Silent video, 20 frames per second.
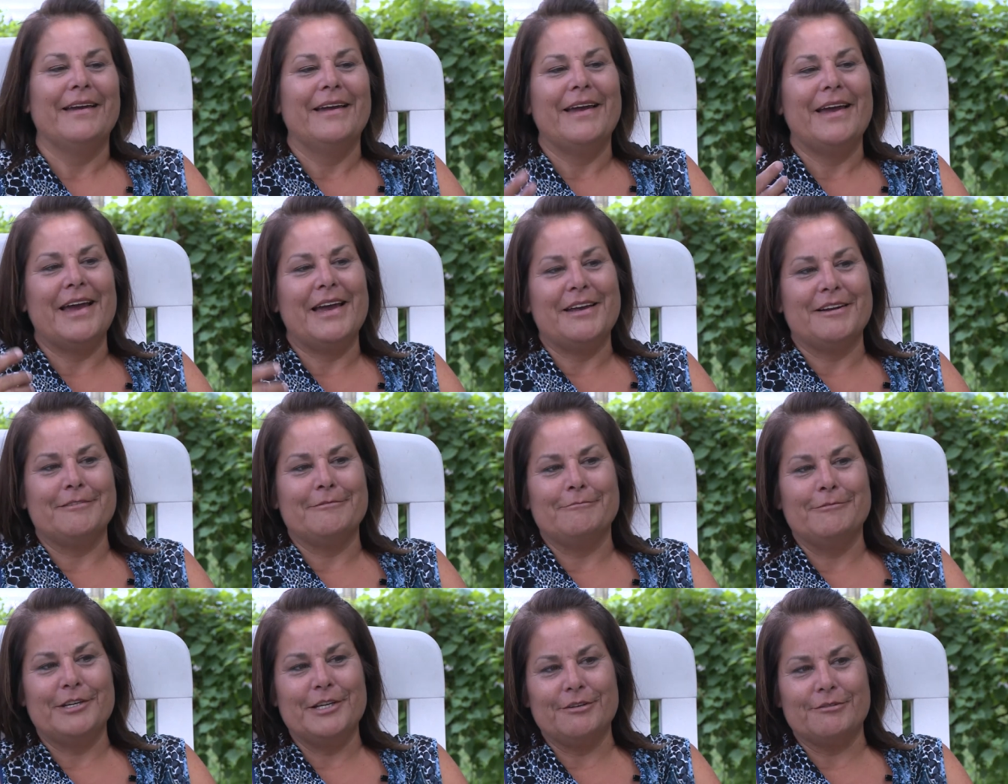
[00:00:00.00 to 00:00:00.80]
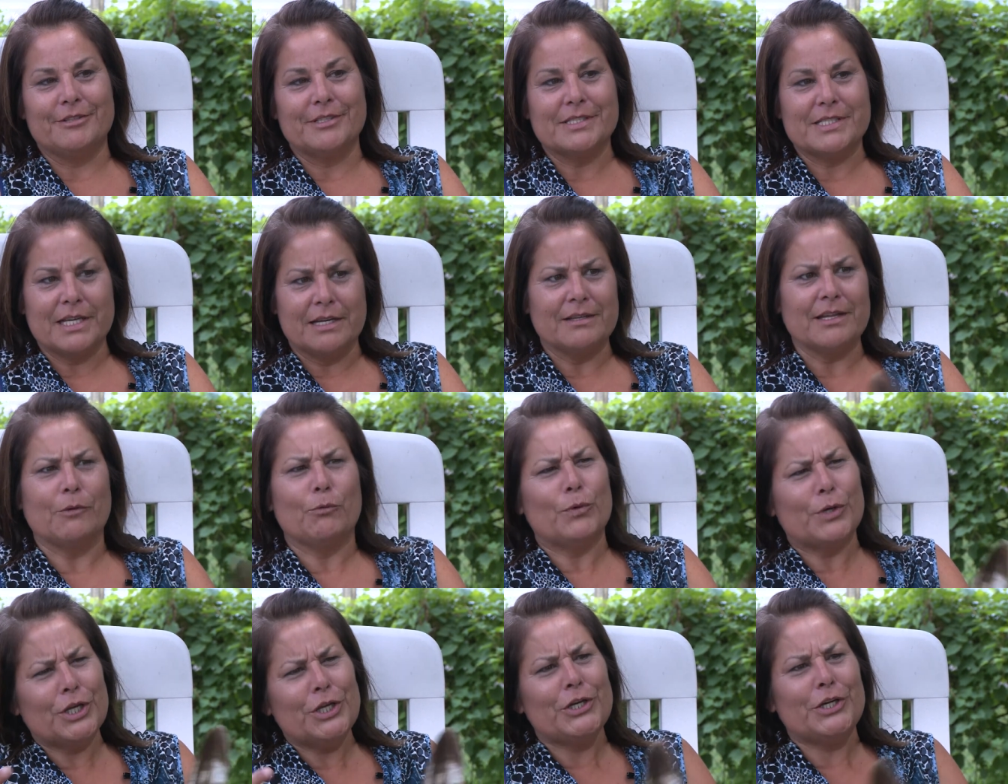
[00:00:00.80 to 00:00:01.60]
And we were saying, like,
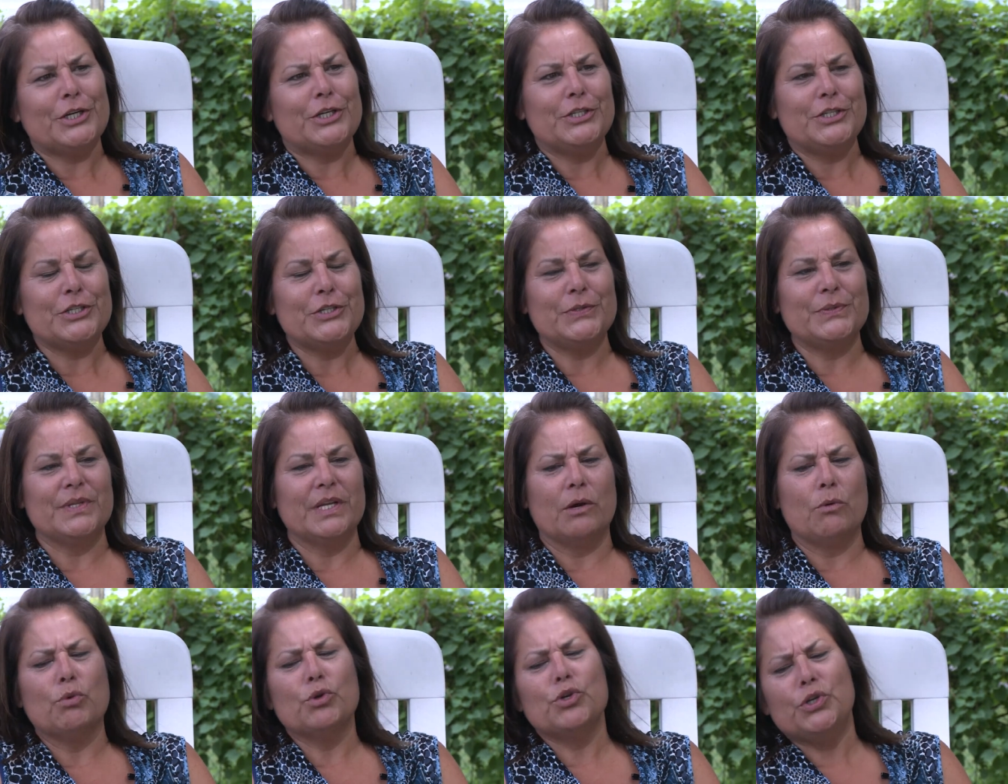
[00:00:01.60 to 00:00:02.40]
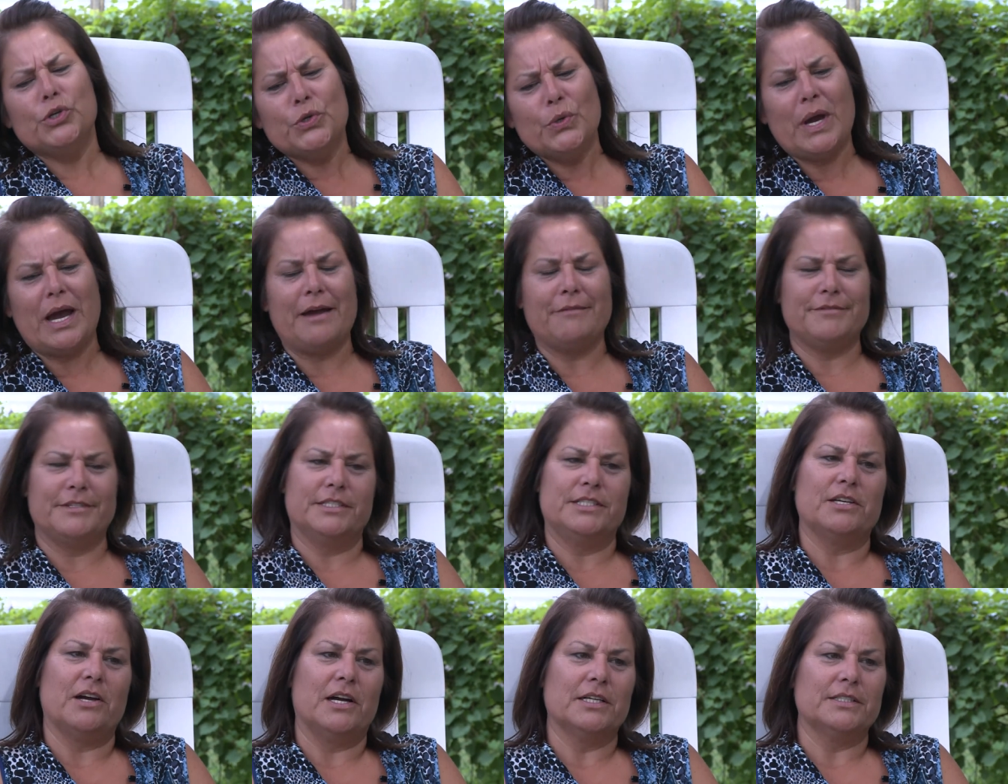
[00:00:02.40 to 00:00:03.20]
what are you going to do? And they go, well, you have to
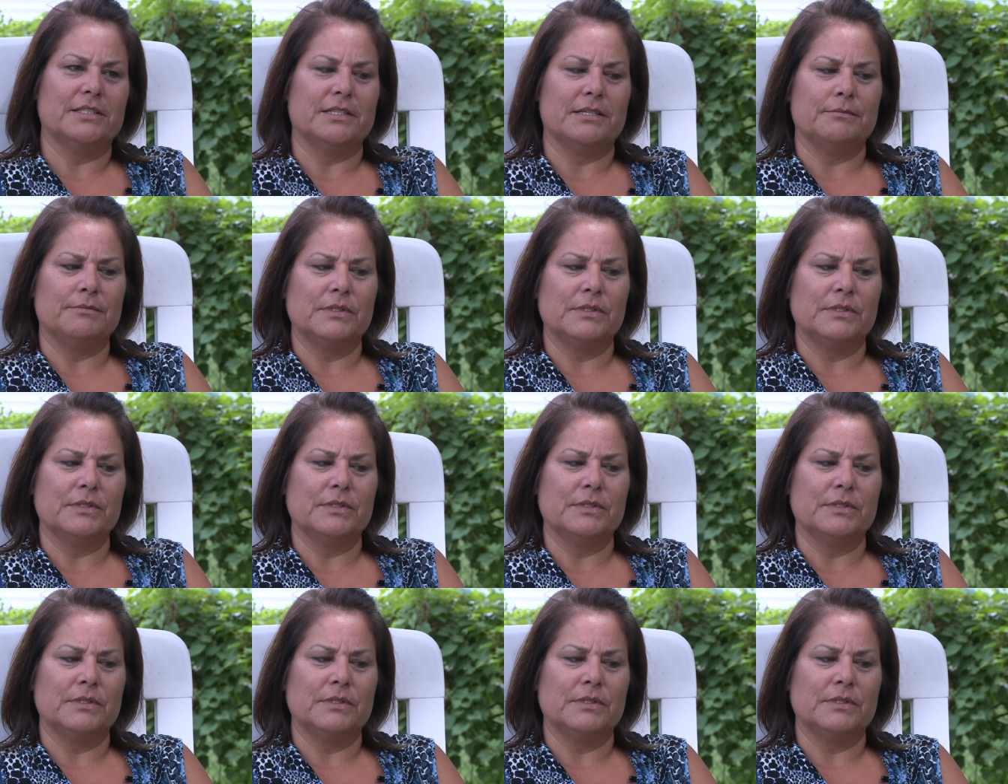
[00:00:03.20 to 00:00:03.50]
talk to them.